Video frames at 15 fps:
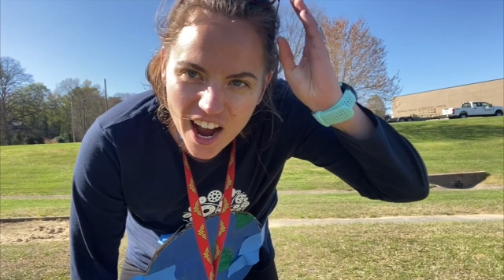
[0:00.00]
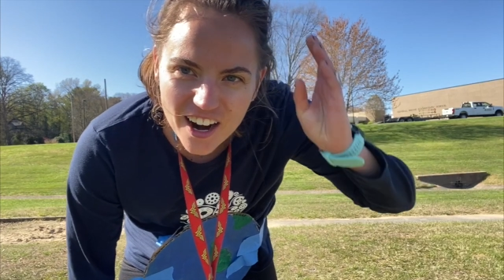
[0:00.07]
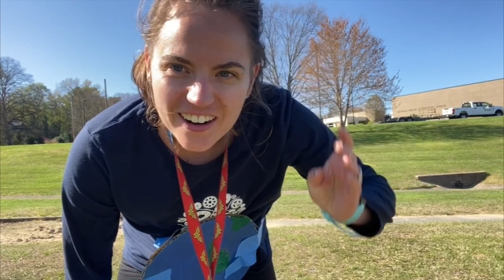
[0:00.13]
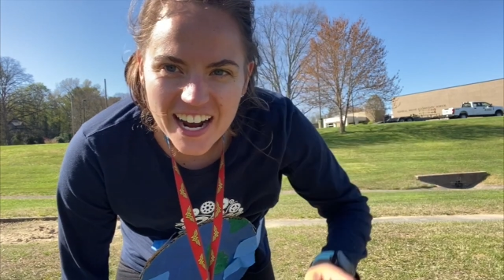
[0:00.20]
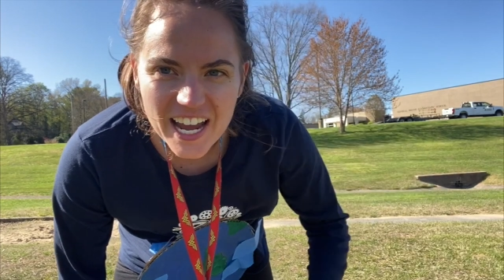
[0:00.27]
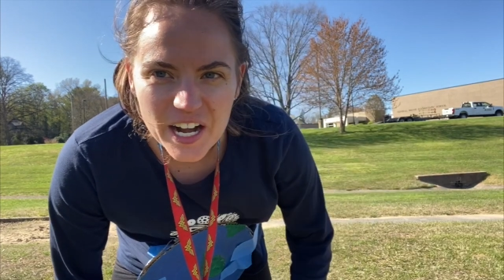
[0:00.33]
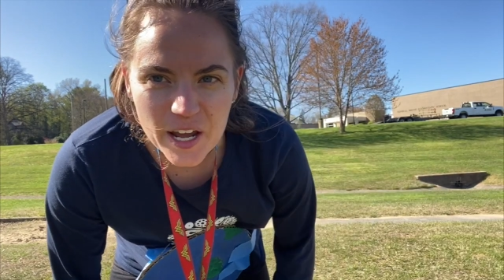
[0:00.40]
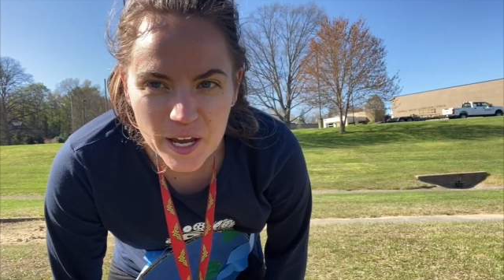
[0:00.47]
All
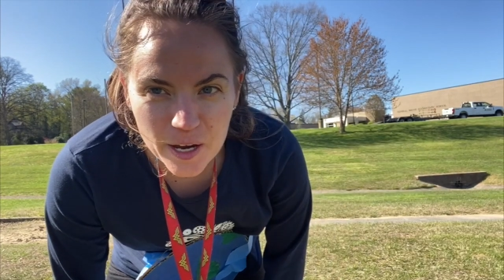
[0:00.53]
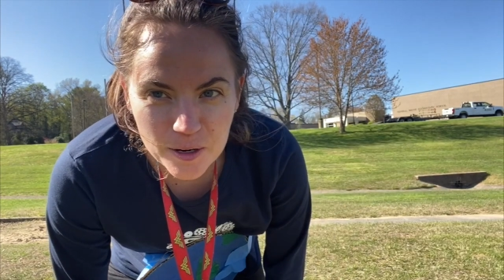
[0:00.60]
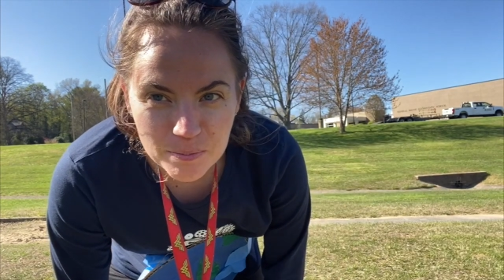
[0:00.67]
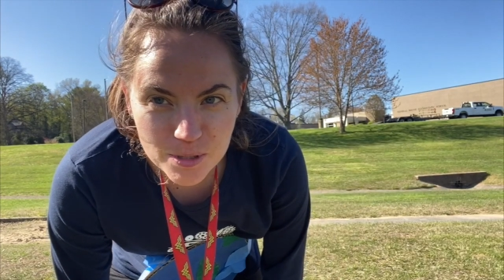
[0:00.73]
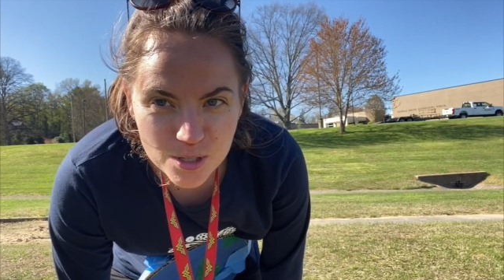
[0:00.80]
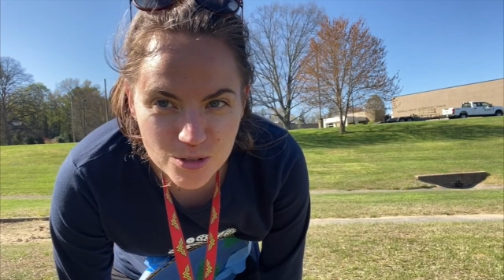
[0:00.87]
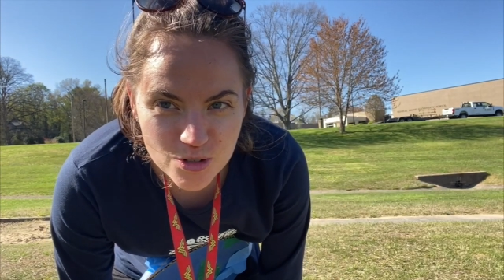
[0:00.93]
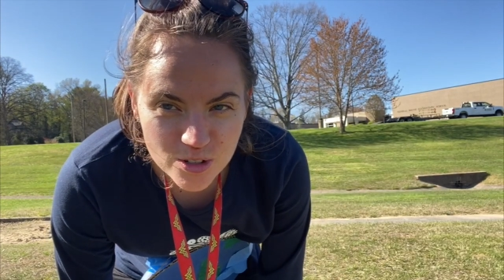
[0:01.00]
right, I hope
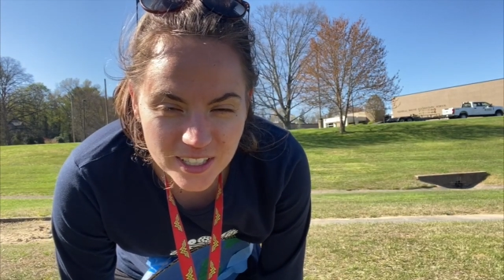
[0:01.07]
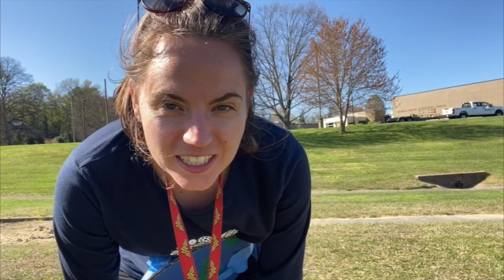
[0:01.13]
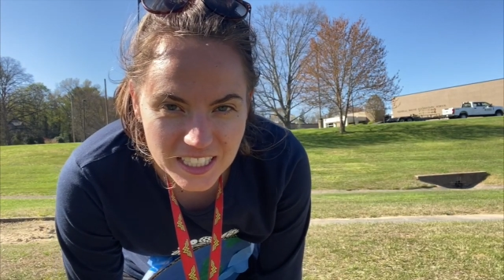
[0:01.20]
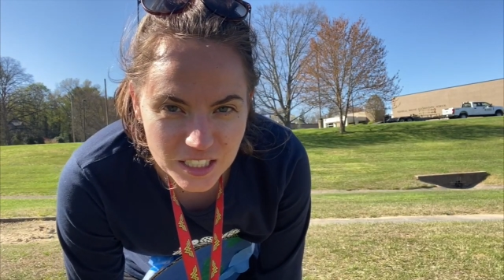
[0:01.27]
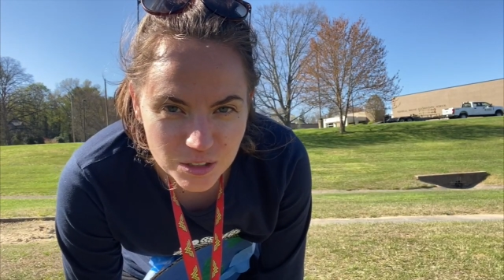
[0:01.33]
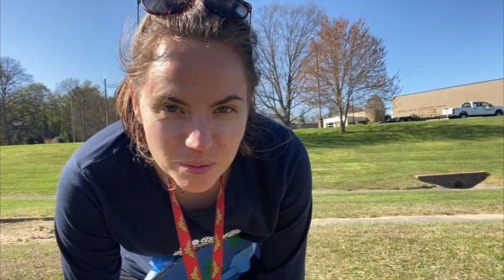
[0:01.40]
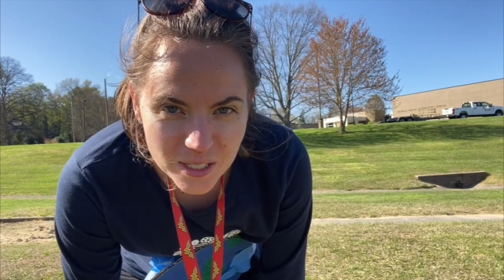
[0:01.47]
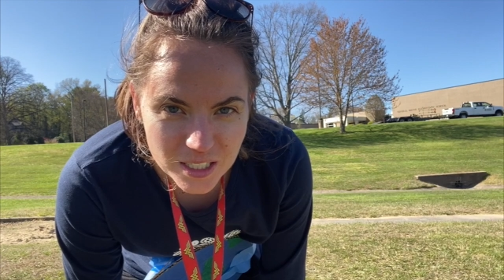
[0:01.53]
you enjoyed
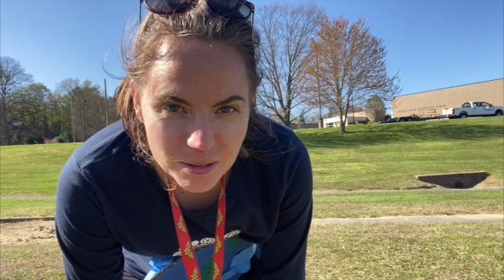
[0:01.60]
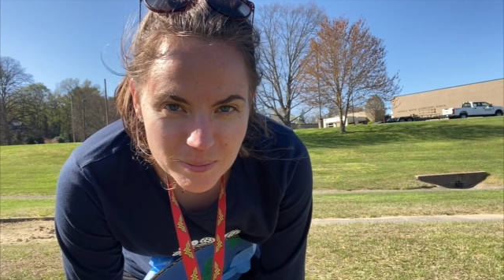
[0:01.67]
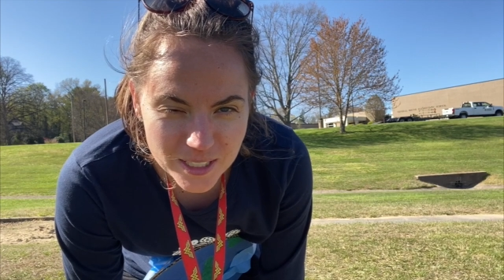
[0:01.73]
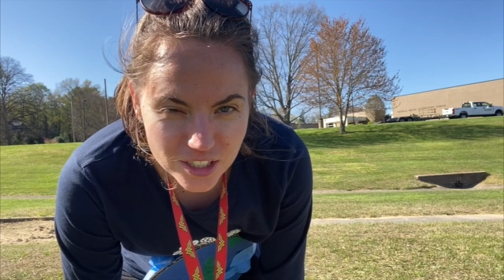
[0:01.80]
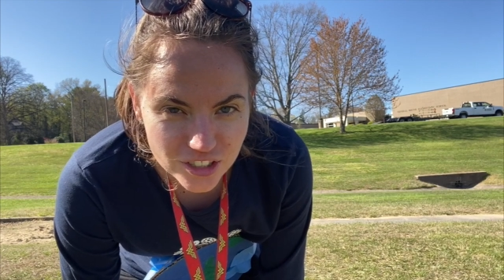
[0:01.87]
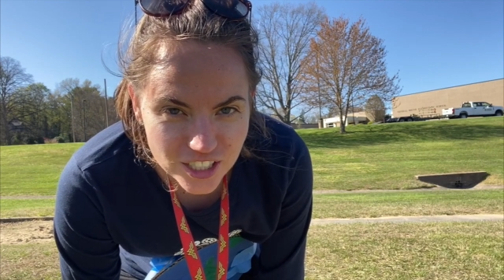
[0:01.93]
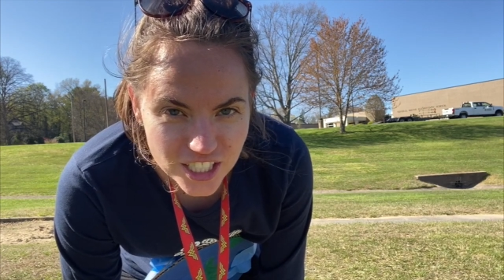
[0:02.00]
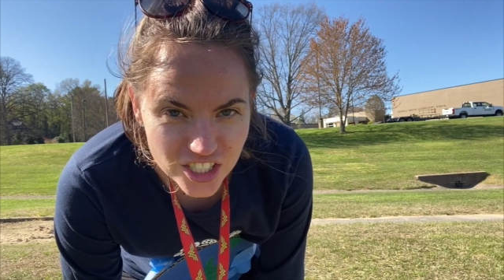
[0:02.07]
this week's
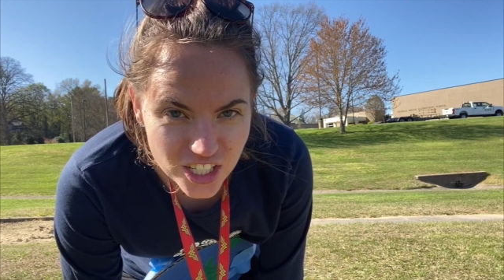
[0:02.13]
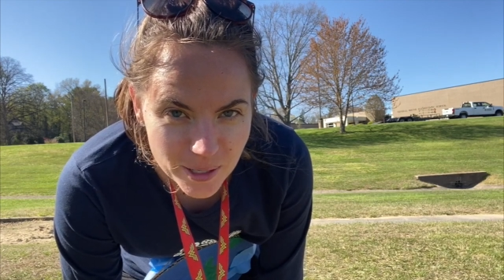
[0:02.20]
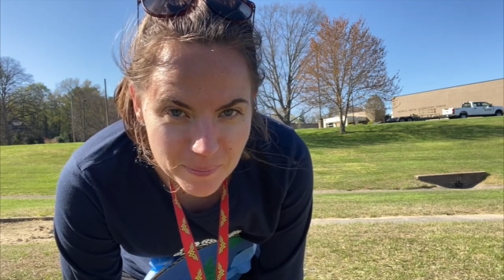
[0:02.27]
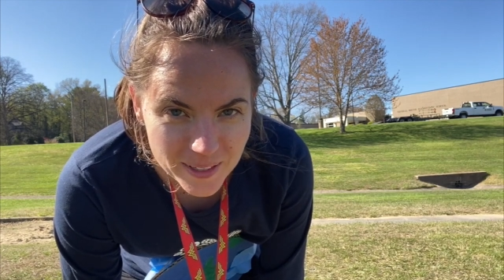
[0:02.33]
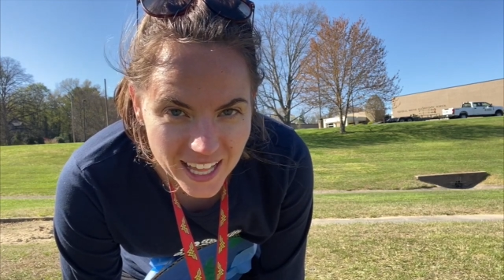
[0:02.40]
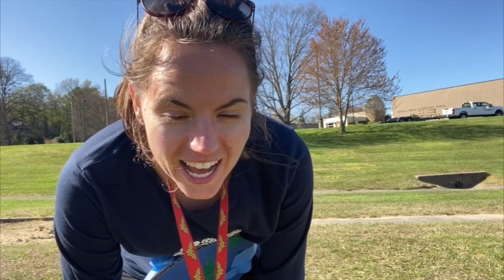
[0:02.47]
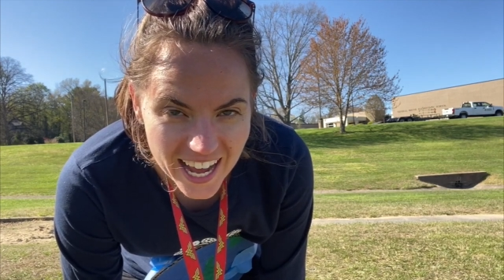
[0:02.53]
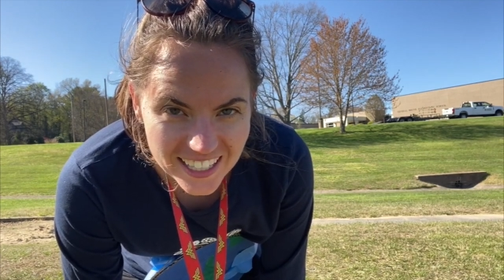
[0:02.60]
Mystery Gym
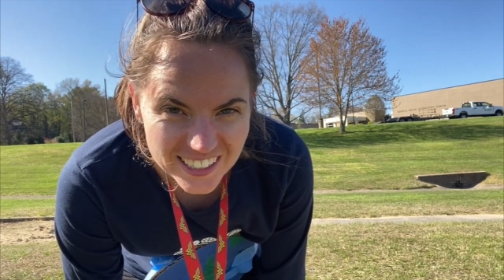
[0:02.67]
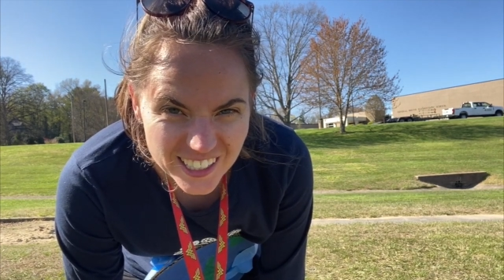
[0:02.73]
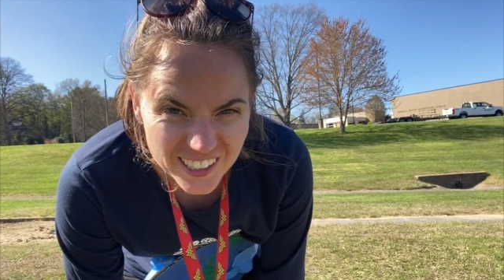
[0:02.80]
class.